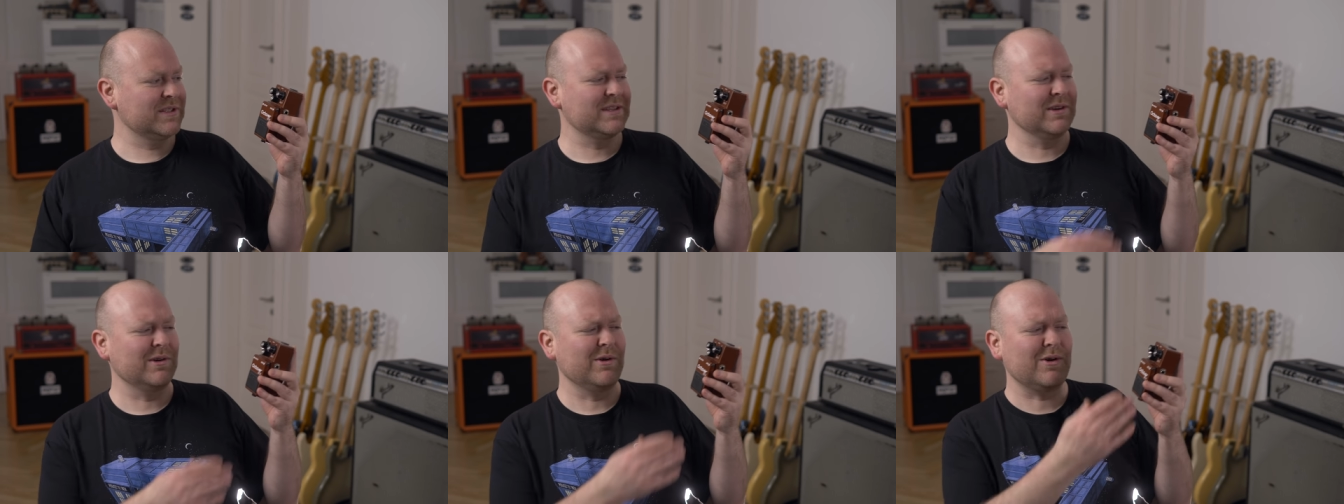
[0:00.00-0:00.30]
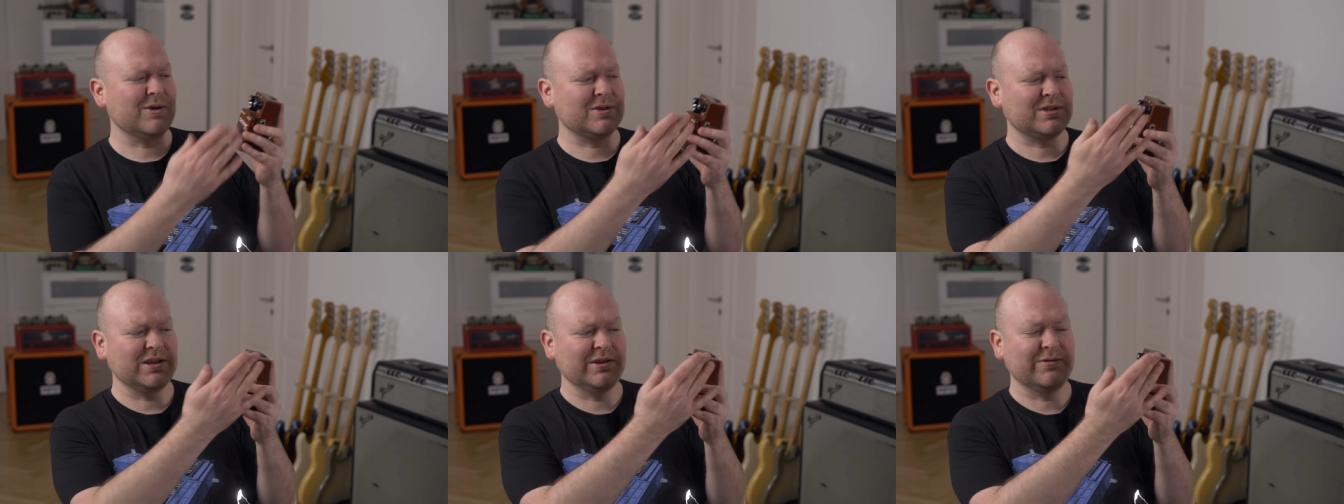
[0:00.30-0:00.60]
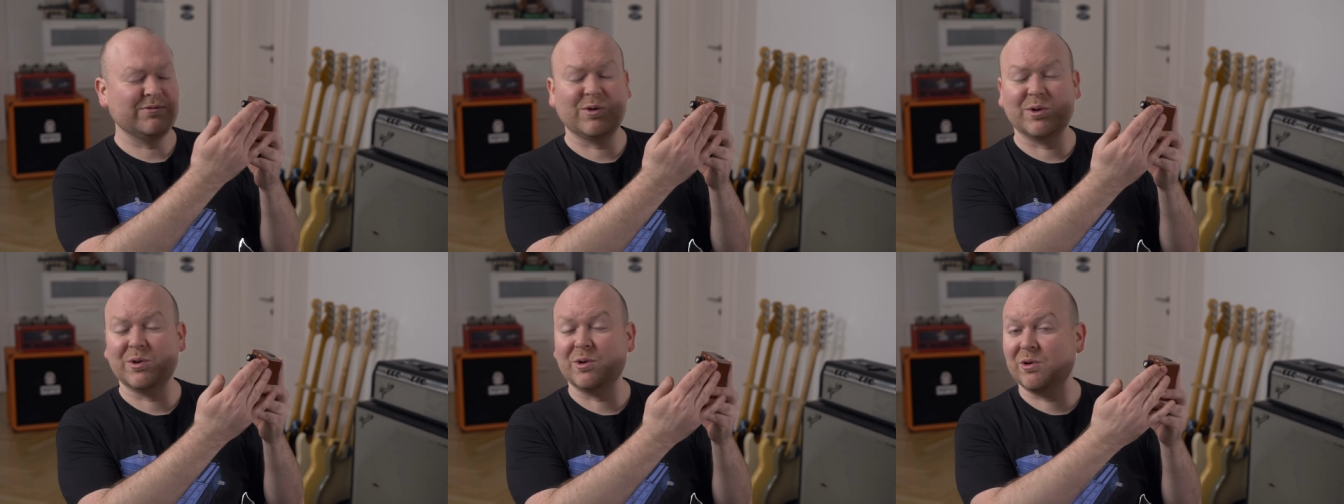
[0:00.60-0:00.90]
So
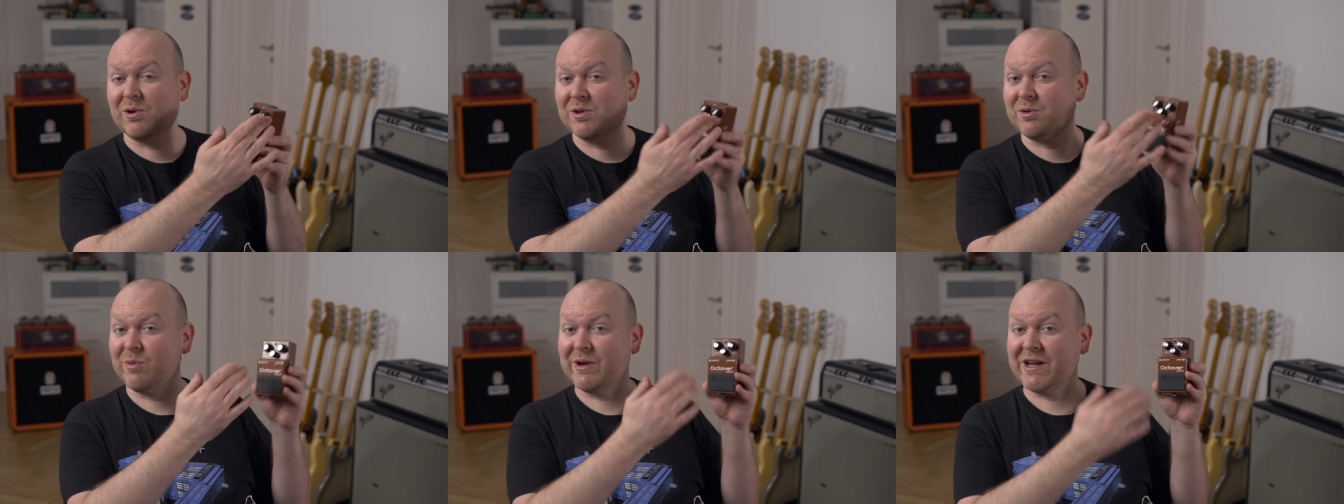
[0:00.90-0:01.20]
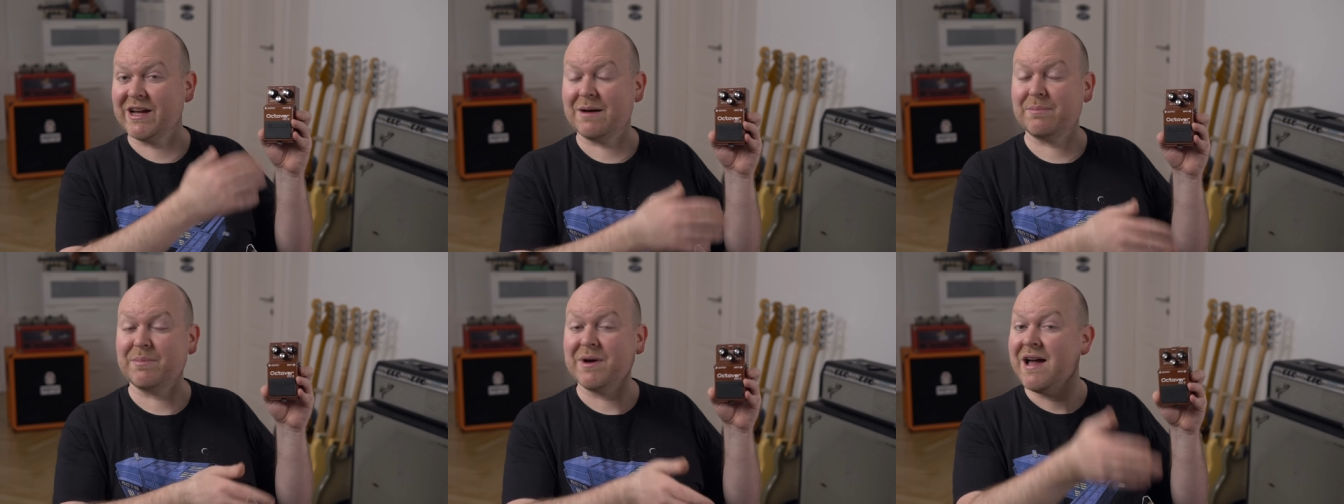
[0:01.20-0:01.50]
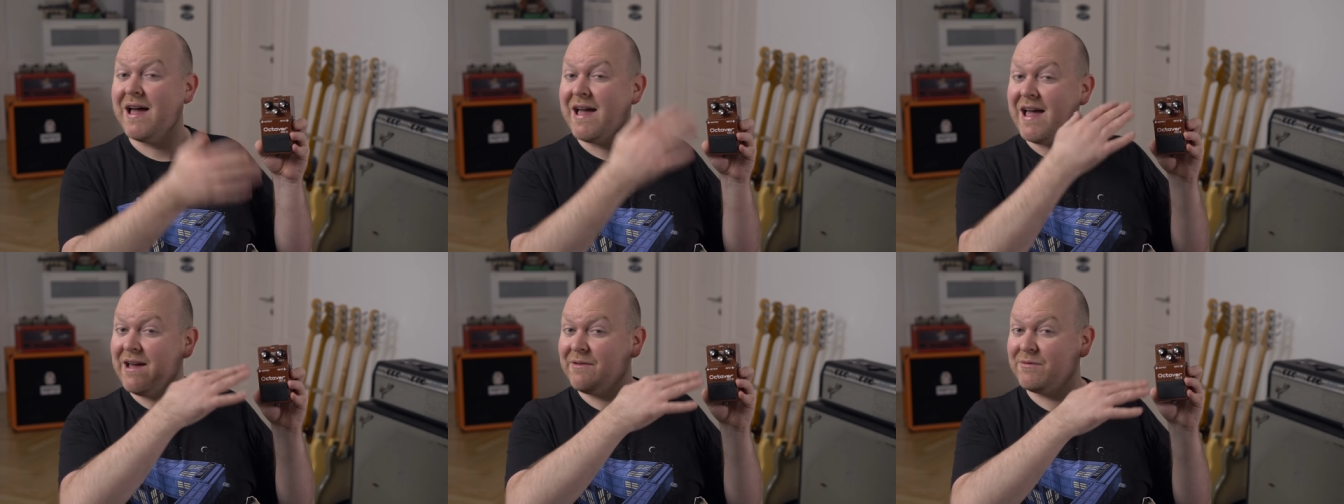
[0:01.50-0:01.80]
octave 1 all the way up,
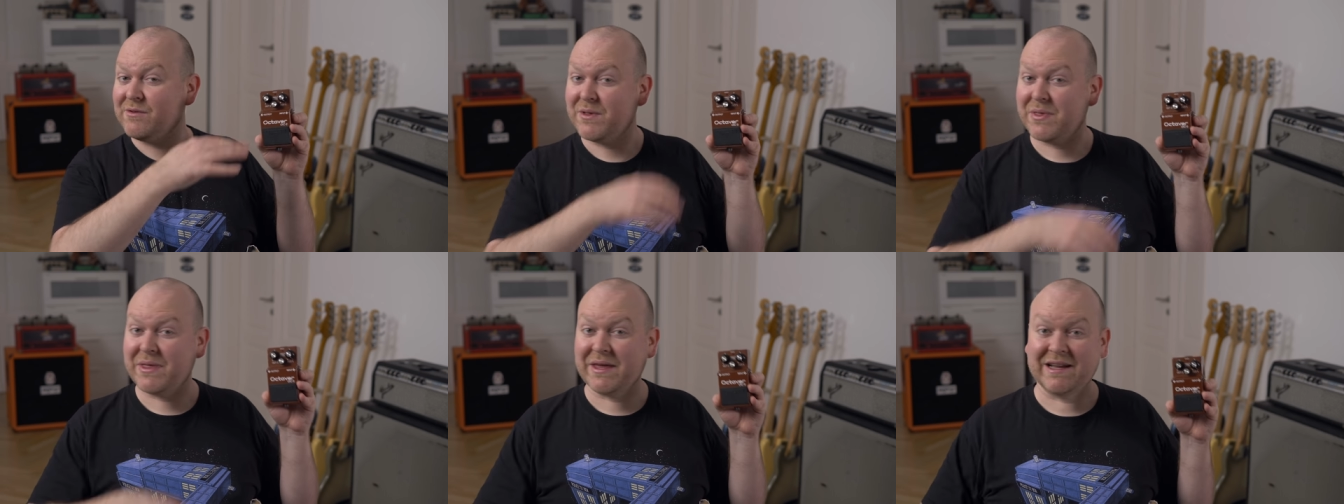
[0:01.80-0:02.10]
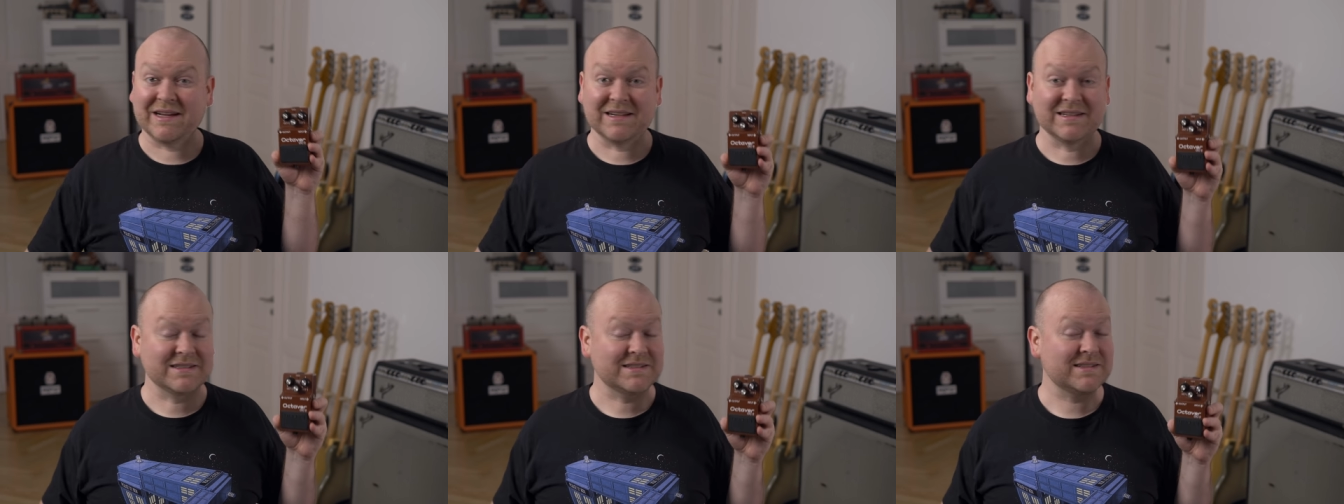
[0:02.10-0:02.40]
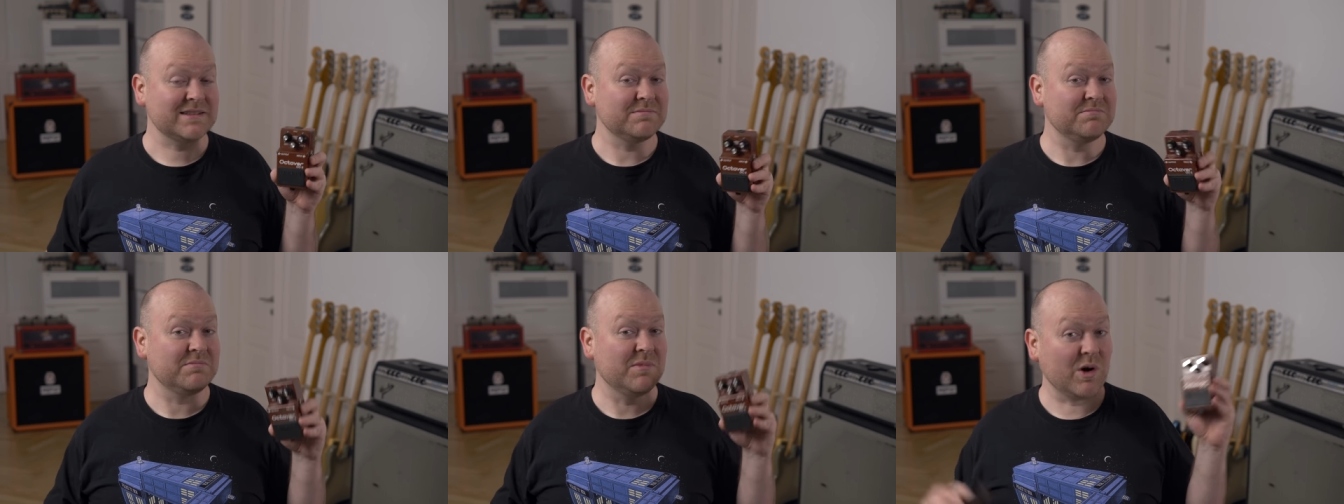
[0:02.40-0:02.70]
everything
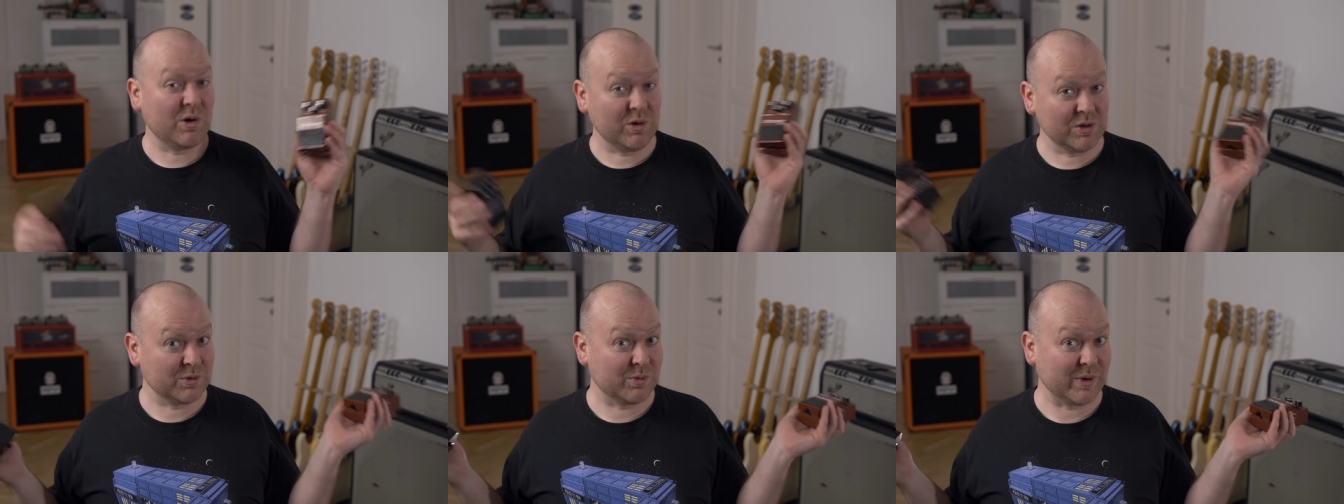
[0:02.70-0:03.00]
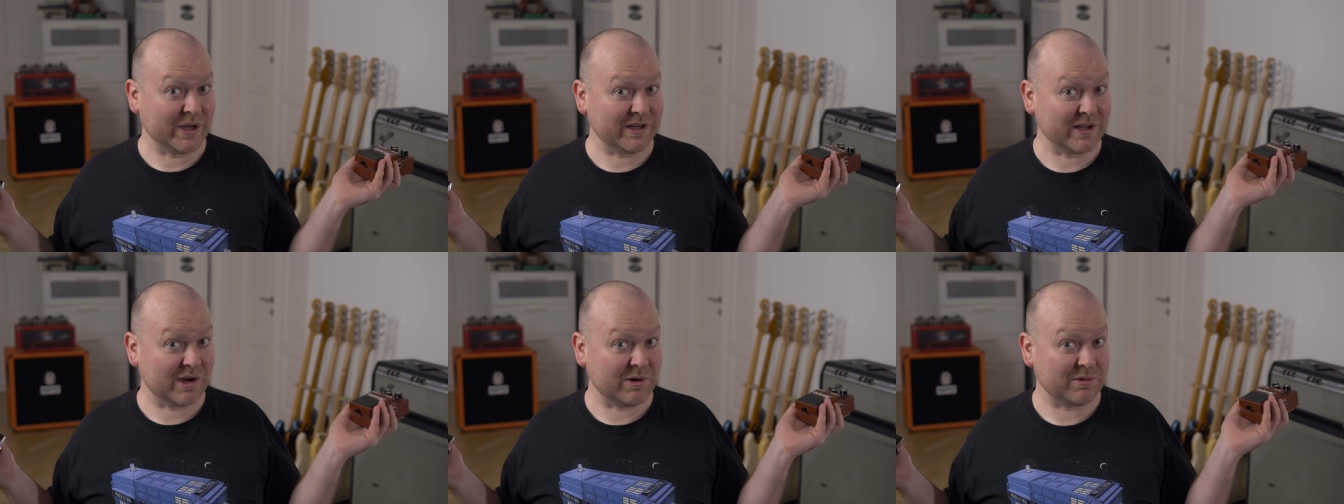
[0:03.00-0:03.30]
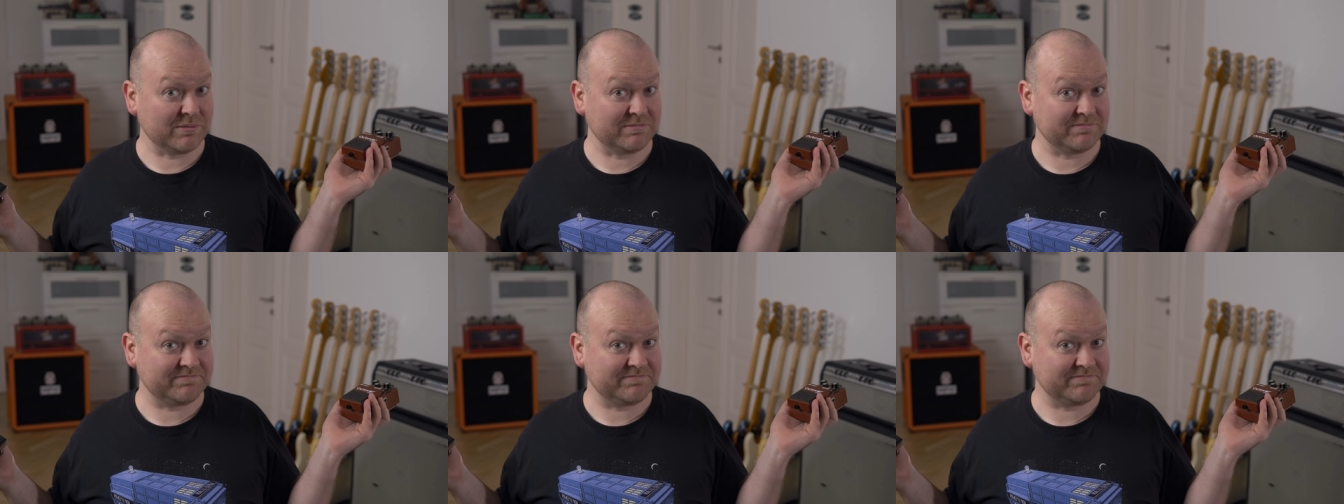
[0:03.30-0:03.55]
else all the way down.